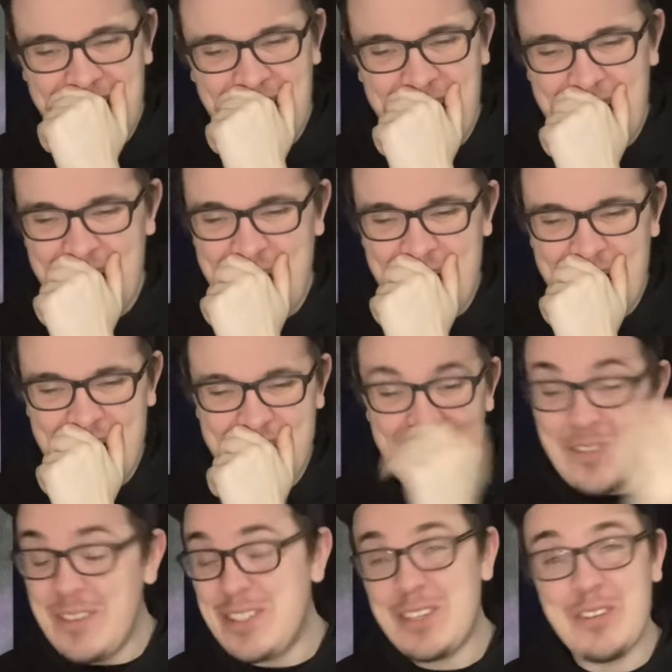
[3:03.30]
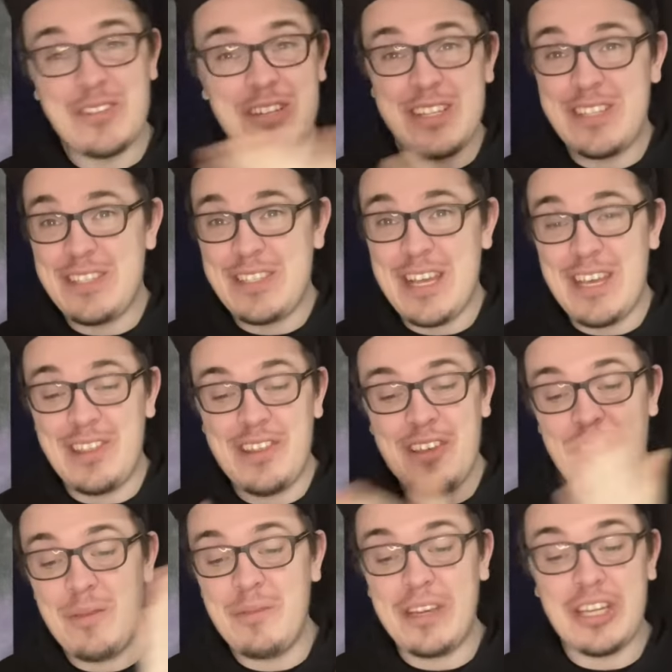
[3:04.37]
the movie stars Jason
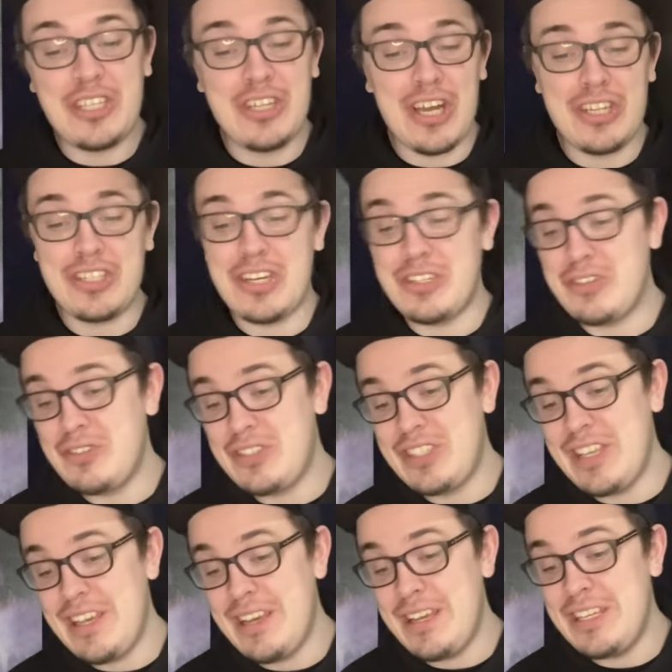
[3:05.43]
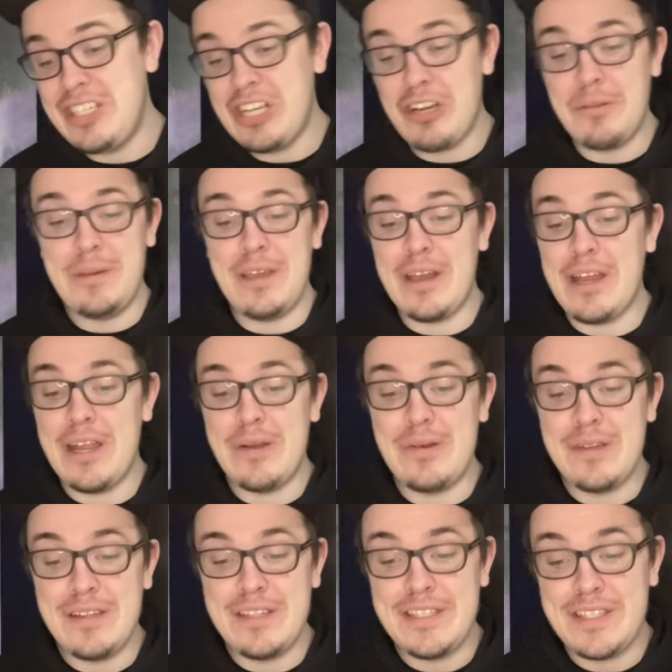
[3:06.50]
Statham. You got Josh Hutcherson, Jeremy
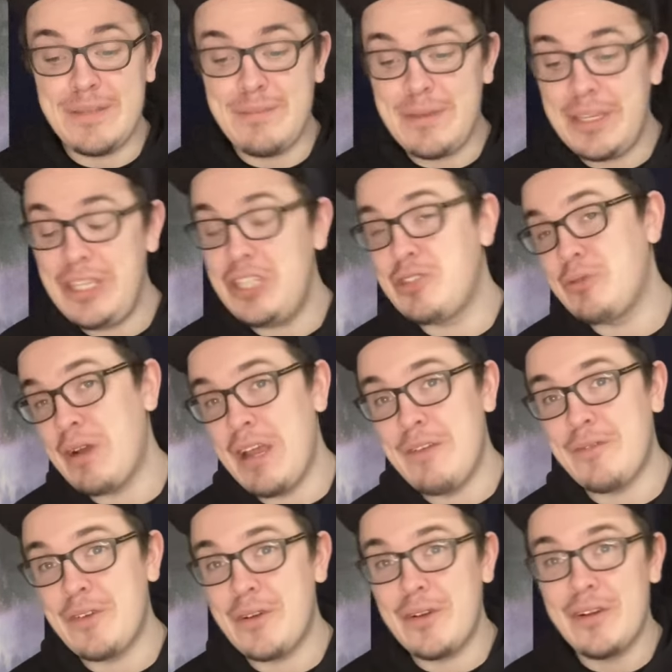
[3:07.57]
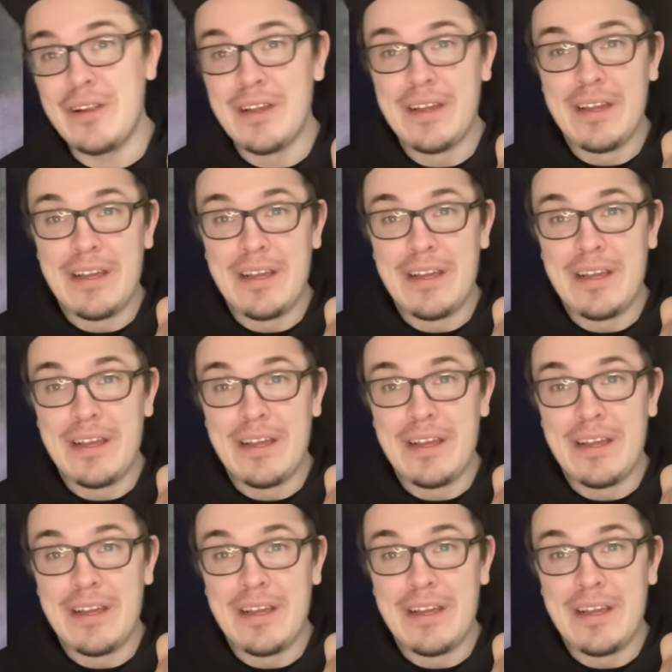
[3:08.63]
Irons, Minnie Driver.